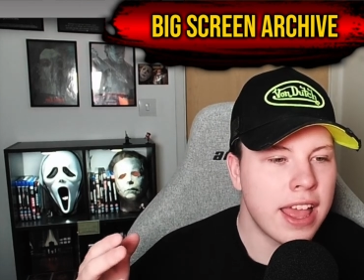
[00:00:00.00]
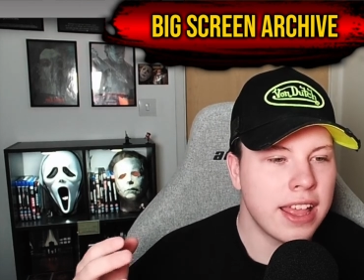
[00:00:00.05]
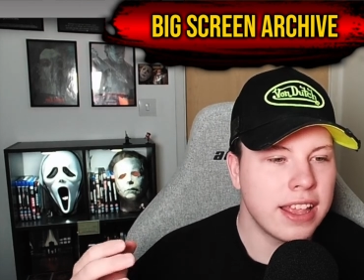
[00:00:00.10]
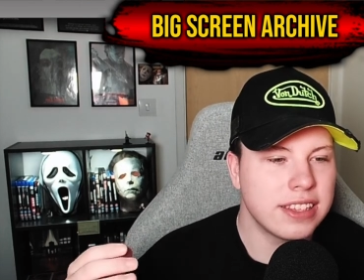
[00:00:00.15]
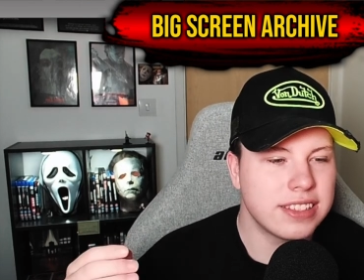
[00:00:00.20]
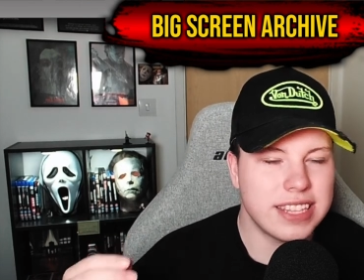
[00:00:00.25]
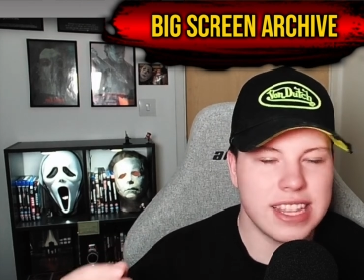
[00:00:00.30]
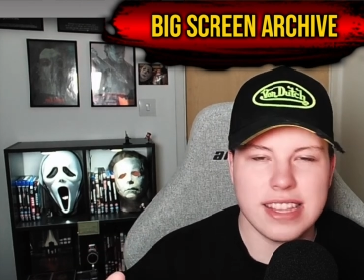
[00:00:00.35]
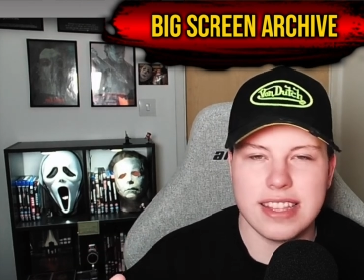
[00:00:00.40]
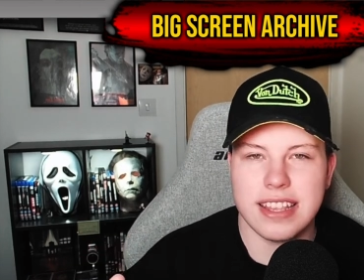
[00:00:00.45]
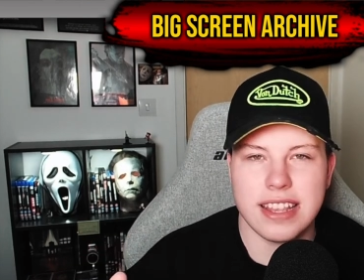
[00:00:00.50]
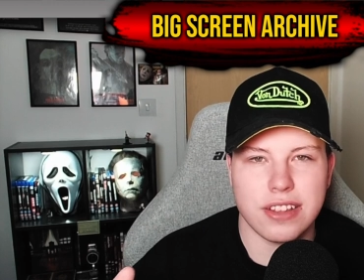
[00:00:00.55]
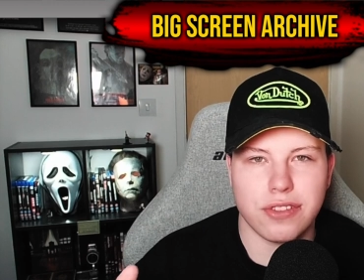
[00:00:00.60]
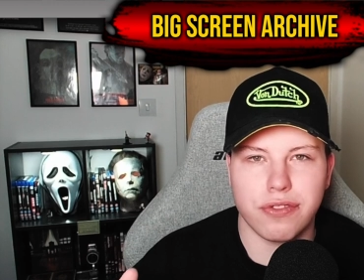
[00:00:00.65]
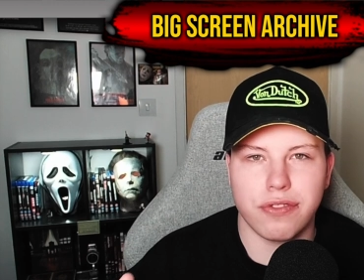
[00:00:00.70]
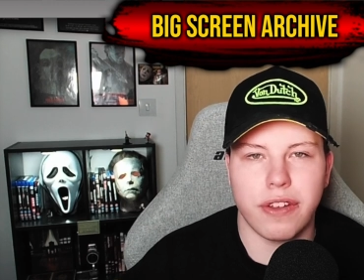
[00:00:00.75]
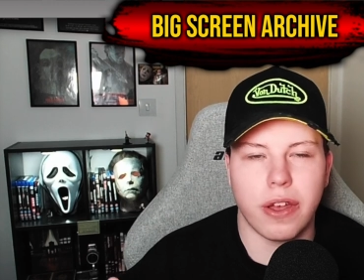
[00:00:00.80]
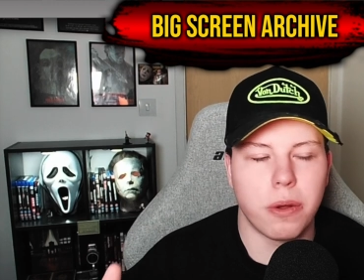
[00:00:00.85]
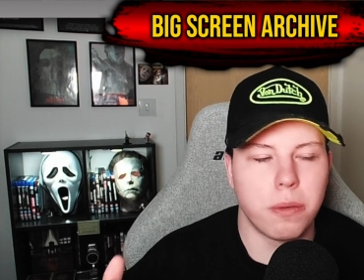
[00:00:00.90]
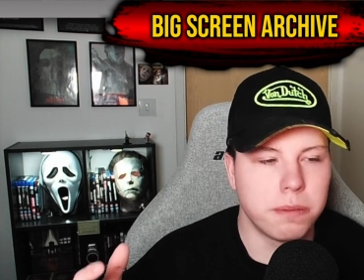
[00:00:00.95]
since it's
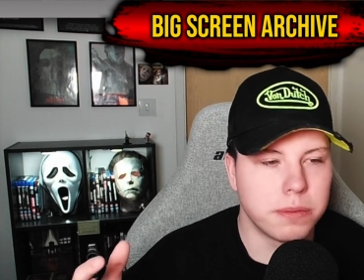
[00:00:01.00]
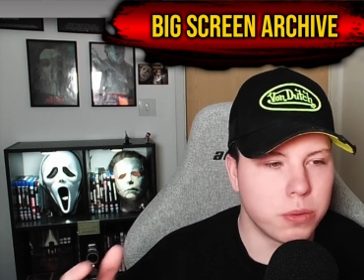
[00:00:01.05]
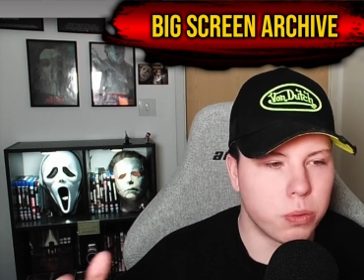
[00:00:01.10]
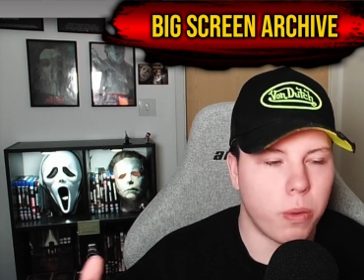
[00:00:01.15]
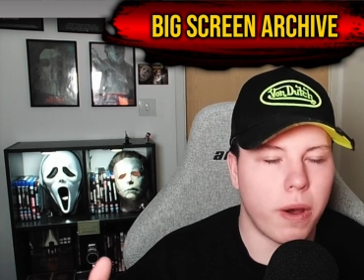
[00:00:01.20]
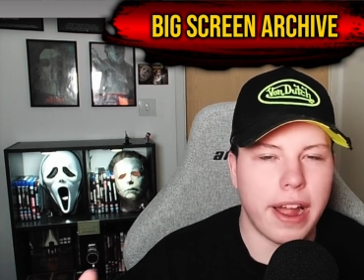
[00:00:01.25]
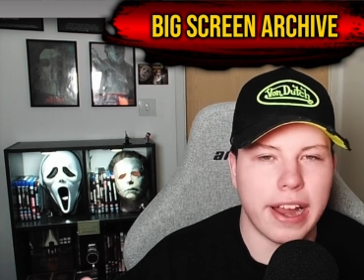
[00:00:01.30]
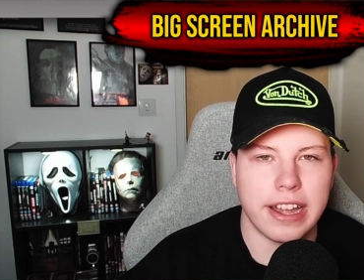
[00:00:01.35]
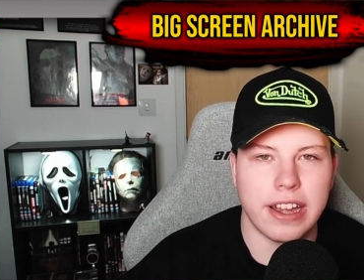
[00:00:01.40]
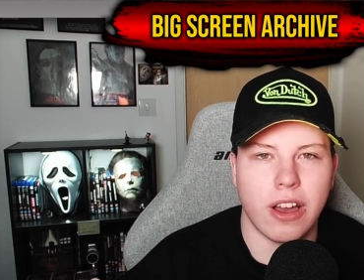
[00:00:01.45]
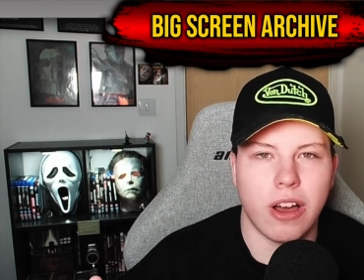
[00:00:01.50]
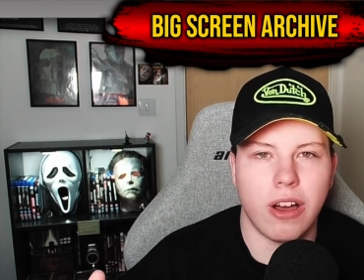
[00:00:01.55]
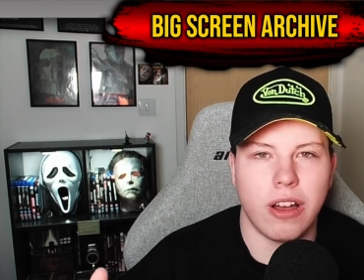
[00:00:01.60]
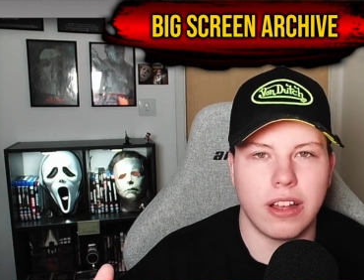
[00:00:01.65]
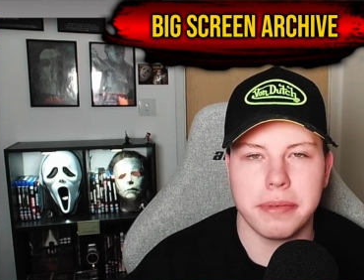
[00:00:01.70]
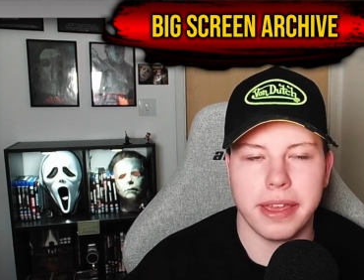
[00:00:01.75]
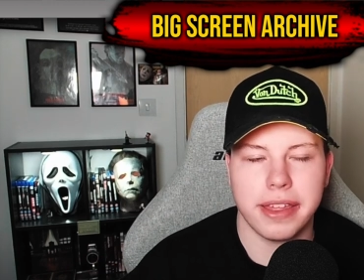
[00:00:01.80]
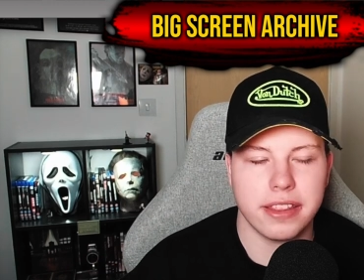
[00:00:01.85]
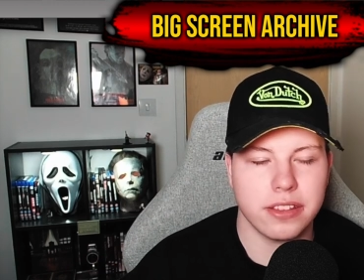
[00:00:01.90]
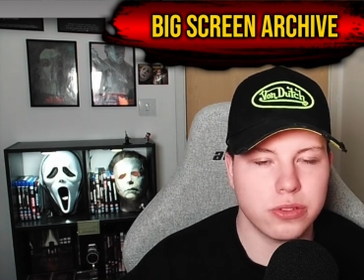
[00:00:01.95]
filmed, why not? But yeah,